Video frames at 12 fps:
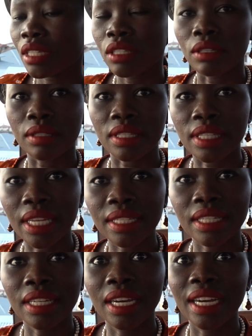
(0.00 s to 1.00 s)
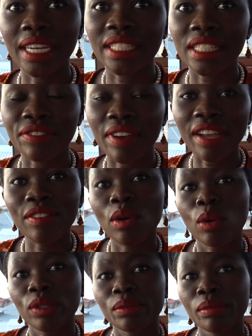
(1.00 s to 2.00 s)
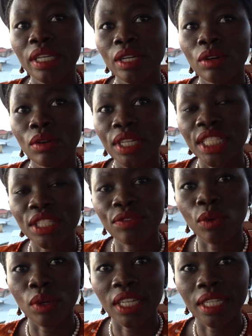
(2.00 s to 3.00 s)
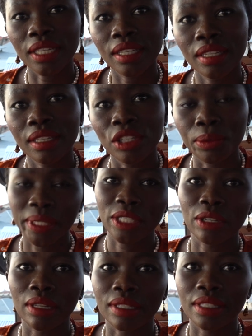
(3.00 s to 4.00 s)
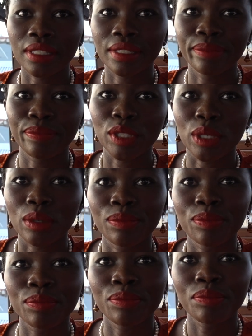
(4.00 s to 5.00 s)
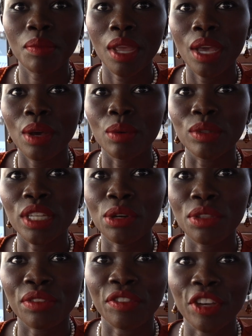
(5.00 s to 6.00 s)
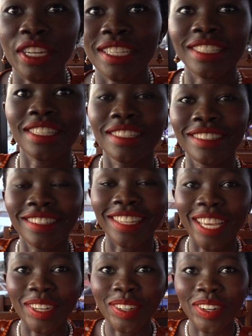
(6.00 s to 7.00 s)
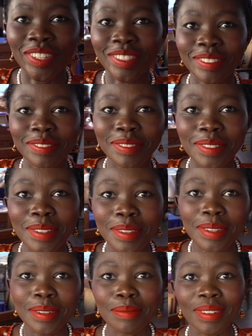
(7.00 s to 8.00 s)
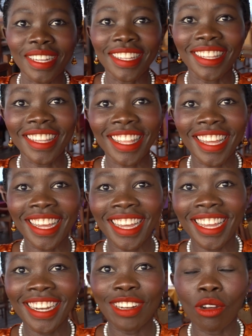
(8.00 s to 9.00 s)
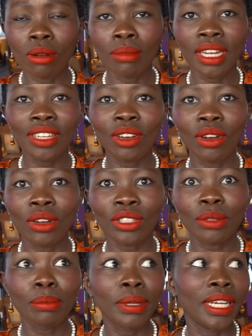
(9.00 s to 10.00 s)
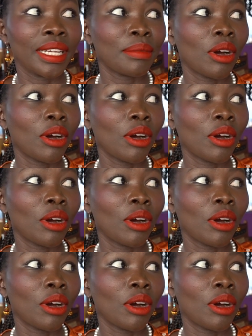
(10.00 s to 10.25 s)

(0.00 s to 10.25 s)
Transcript: So it's a set dinner and it's a five course meal. It's 40 US dollars. So we'll tell you the verdict later on. But that, oh my gosh, babe.